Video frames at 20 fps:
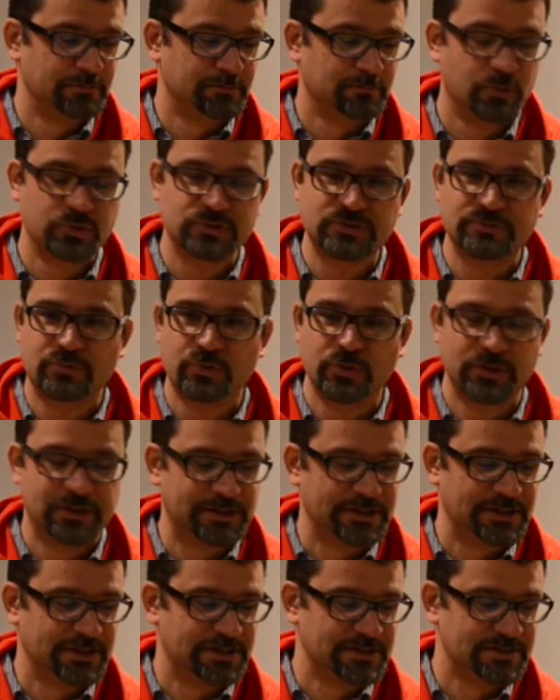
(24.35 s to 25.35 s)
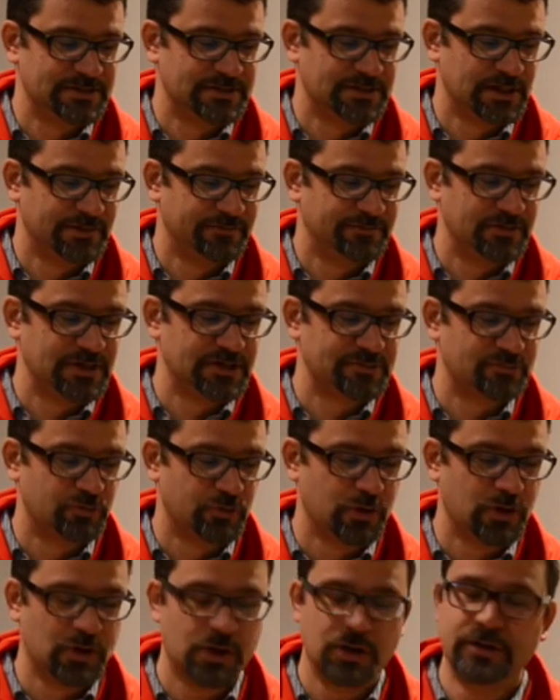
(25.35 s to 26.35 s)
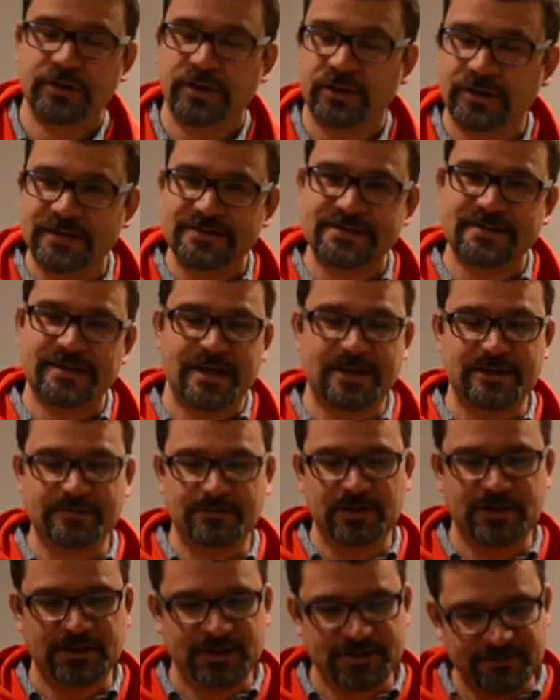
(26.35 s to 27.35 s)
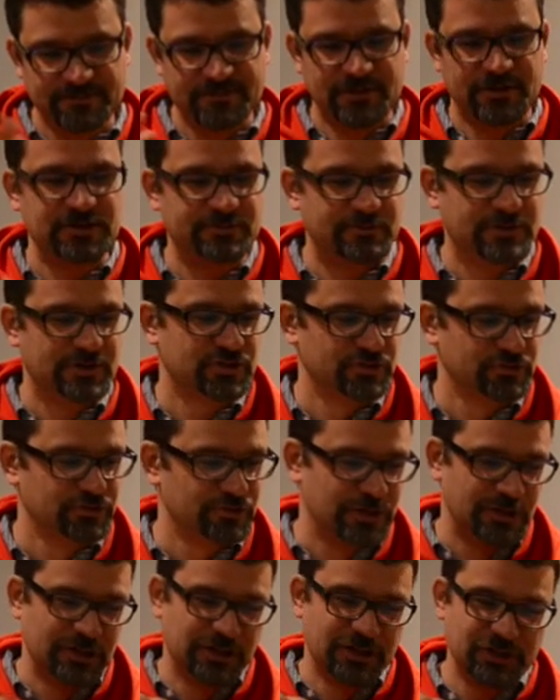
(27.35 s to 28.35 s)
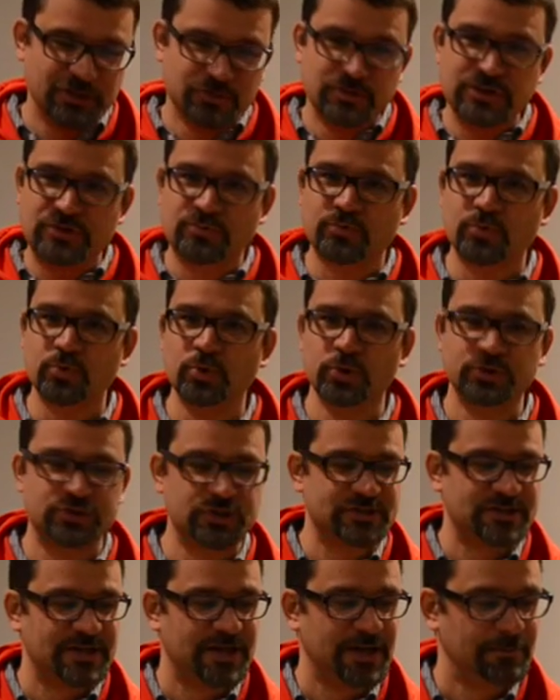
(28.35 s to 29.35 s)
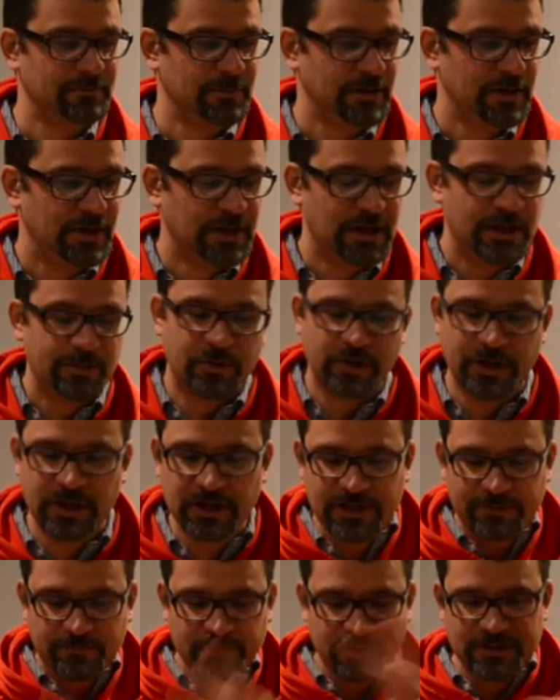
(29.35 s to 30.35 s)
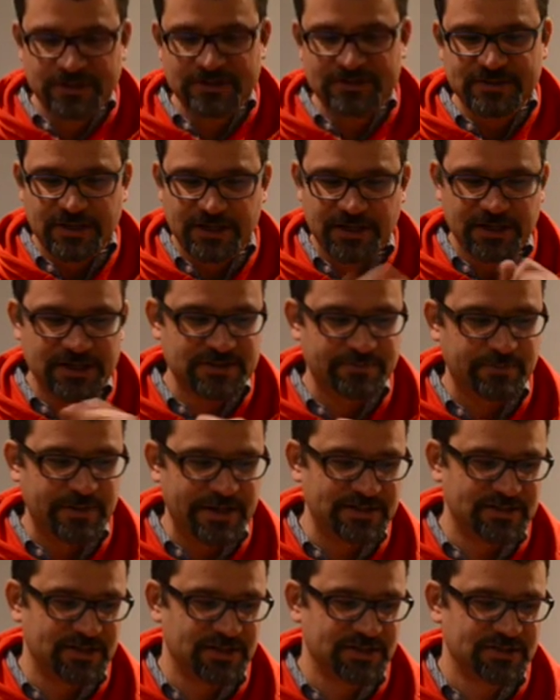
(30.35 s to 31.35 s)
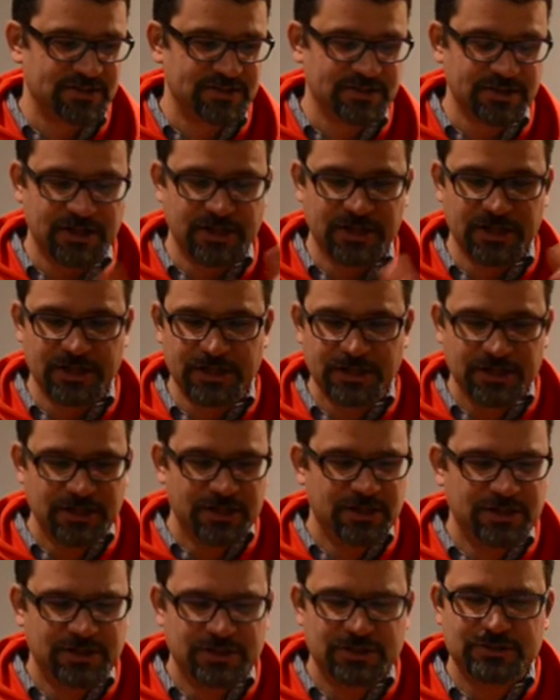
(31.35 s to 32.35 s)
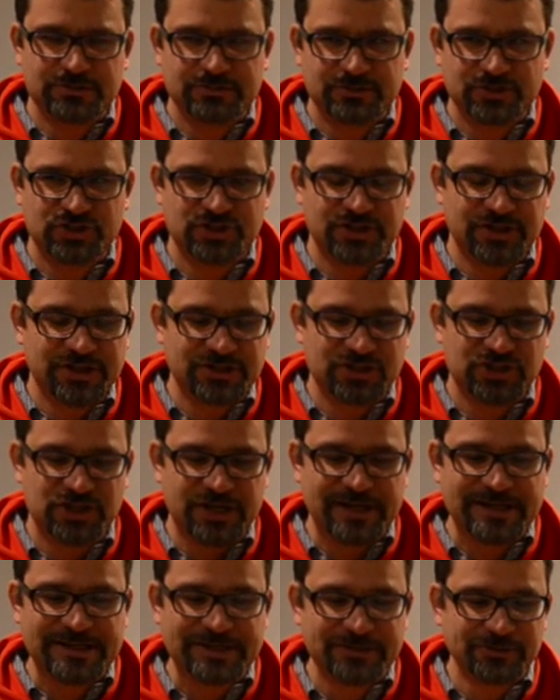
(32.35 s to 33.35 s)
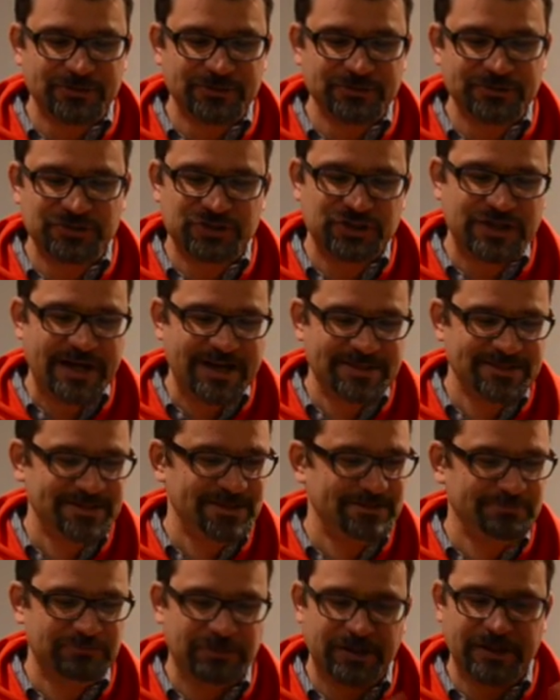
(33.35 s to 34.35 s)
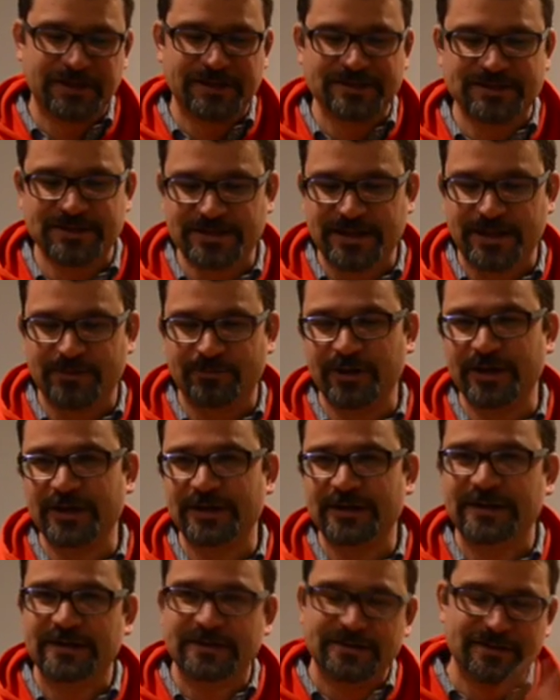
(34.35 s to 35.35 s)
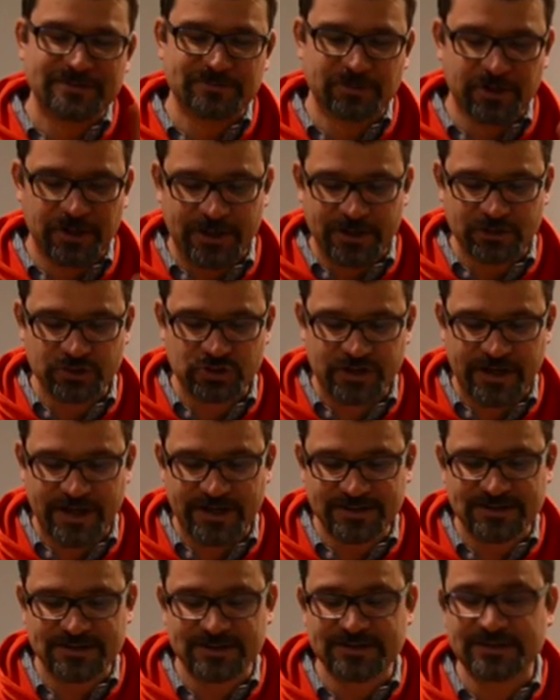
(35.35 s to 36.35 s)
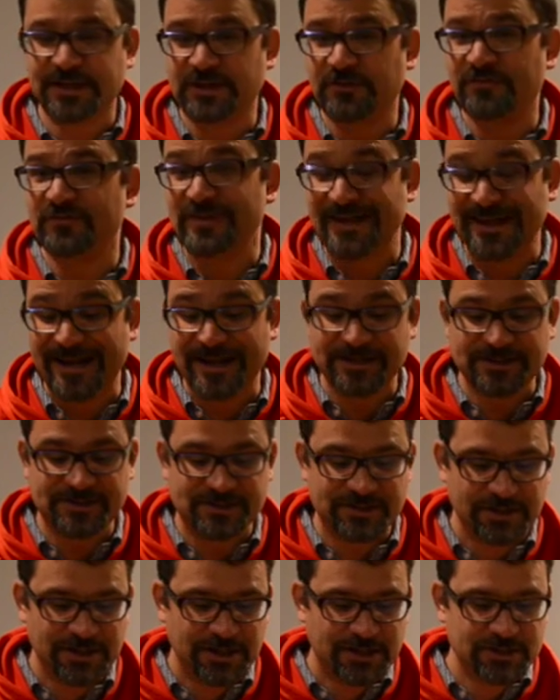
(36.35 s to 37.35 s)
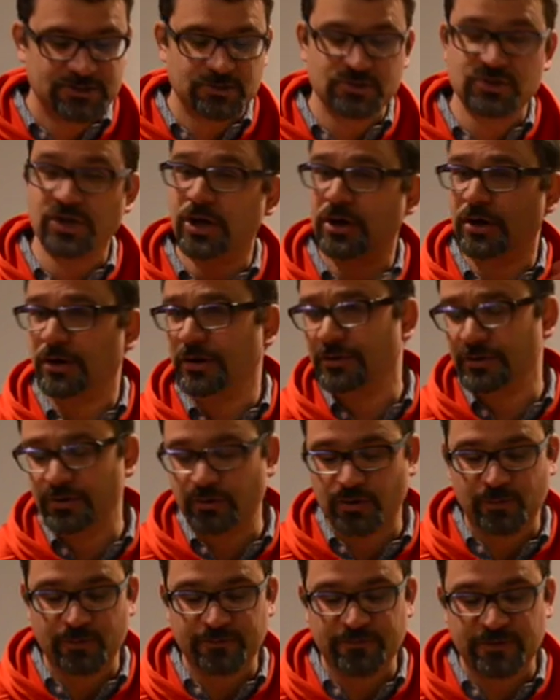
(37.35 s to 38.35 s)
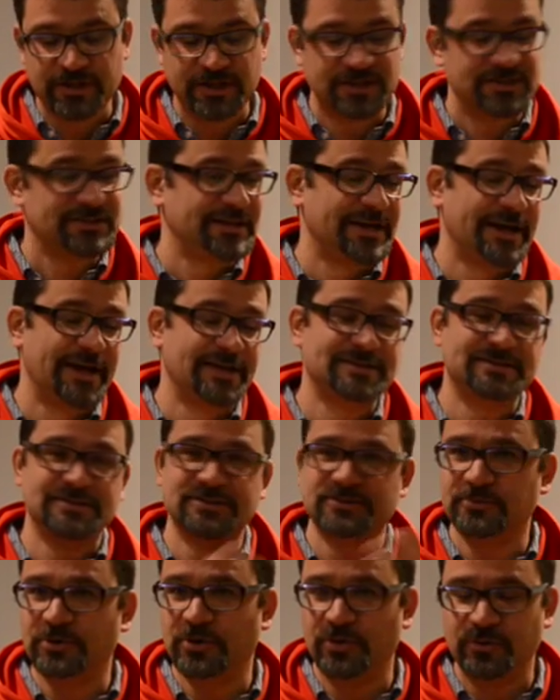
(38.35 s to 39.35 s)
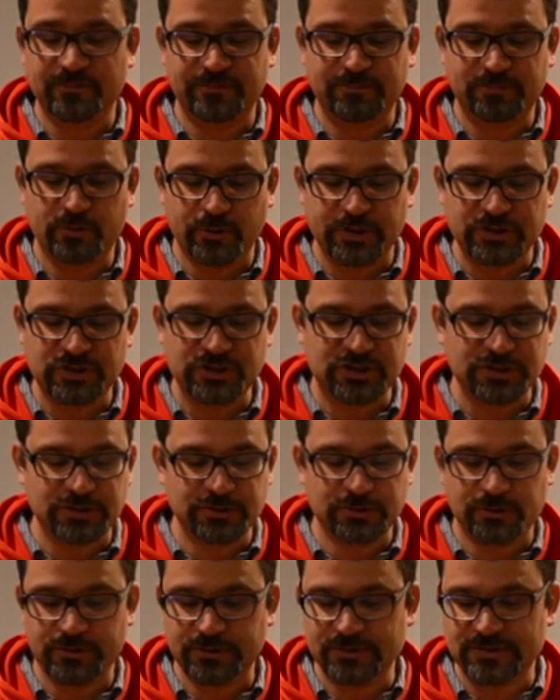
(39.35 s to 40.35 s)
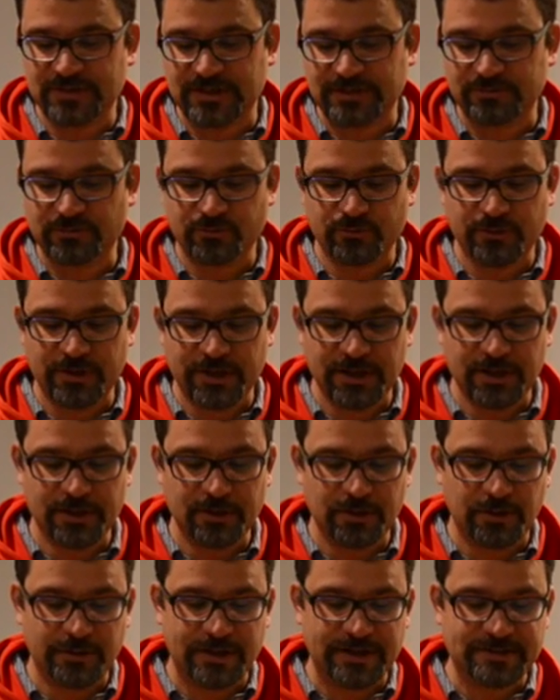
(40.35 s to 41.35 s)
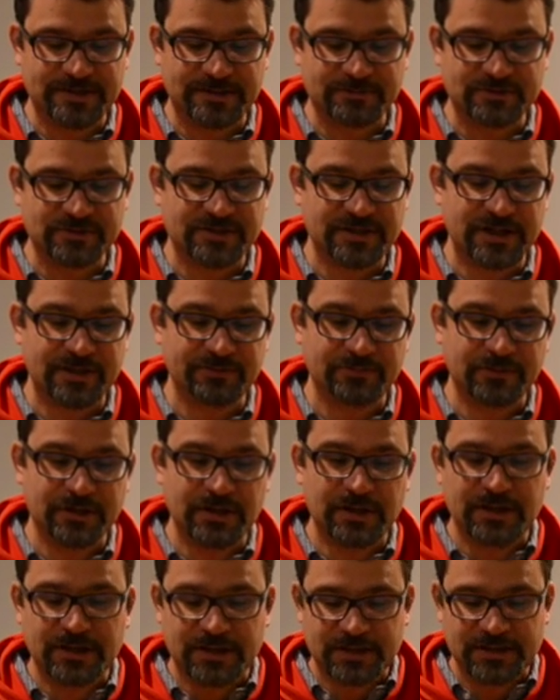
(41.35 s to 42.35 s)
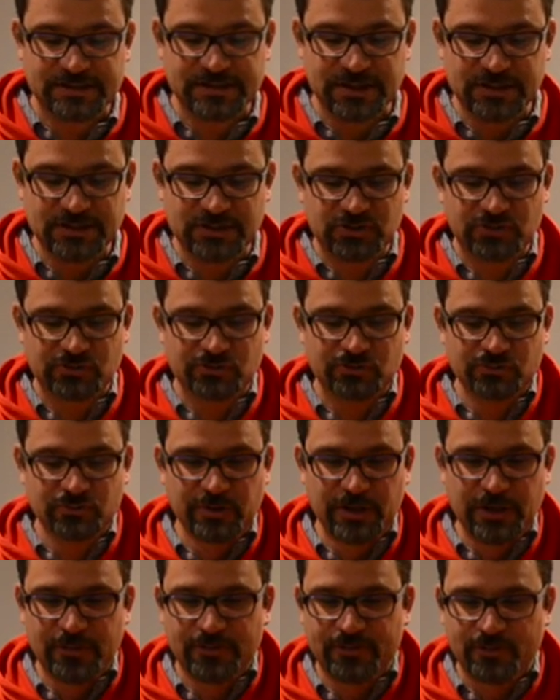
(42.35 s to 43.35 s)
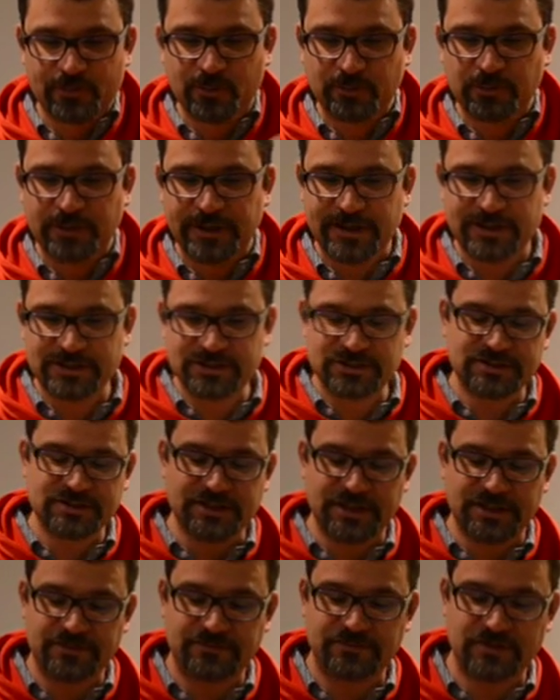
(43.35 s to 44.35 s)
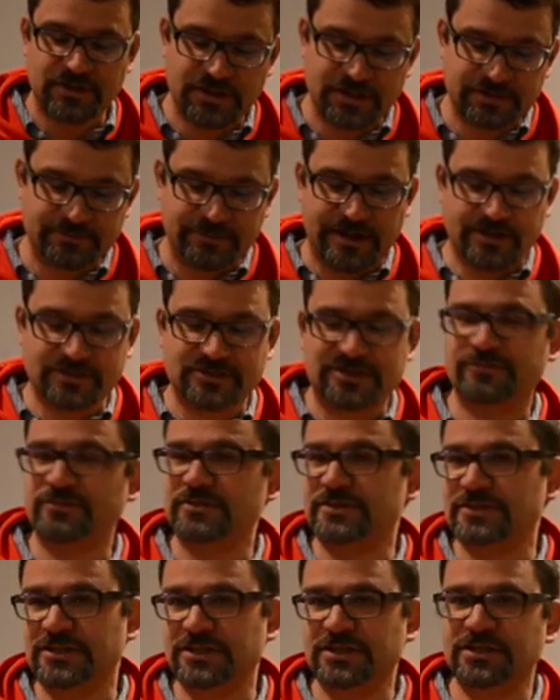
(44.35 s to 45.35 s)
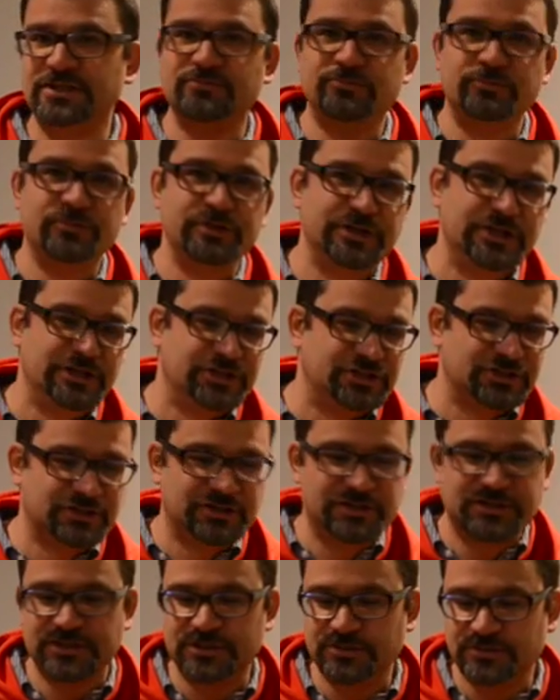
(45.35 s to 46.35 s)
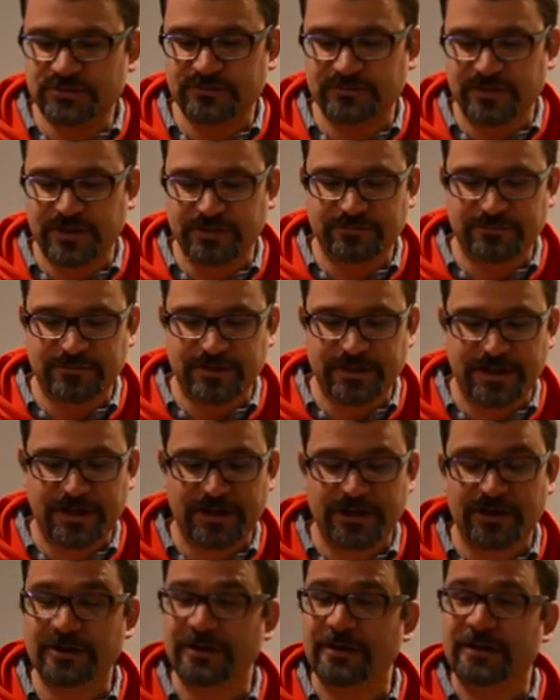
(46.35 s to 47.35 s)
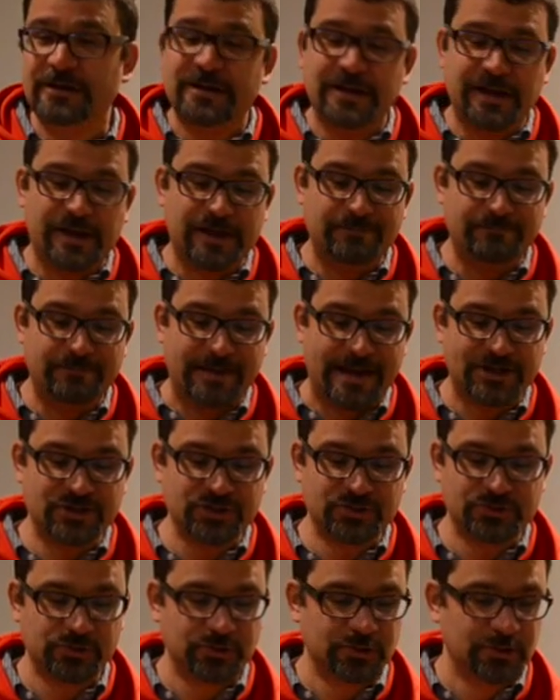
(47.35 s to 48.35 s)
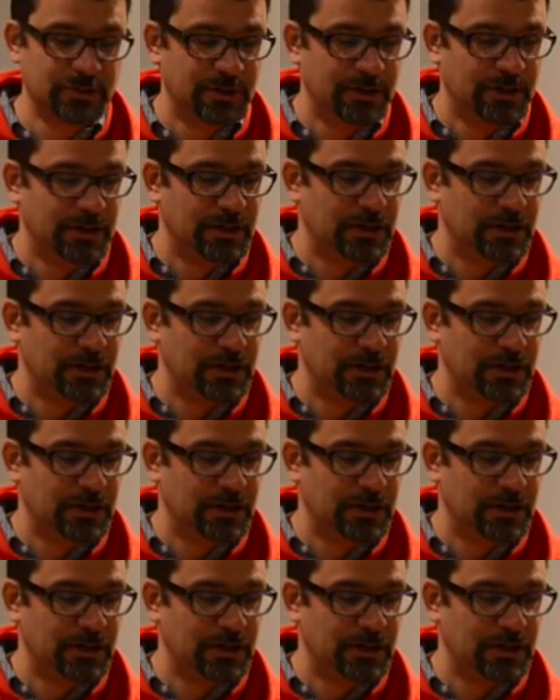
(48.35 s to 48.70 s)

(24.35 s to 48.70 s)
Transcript: Most importantly, his Phoenix Protocol, and I'll get to that in a minute. That's a very special, unique rule just to him. But I'm going to cover his basics. He's on a Shail chassis. I think I said that right. That's one of the house chassis. It's like a Phoenix. So he's got all the normal Phoenix stats, the 12-point shield, the same grid, and all that type of stuff. He's got two thermal blades, just like the Phoenix, POW 17, Reach, Continuous Effect Fire, and Magical.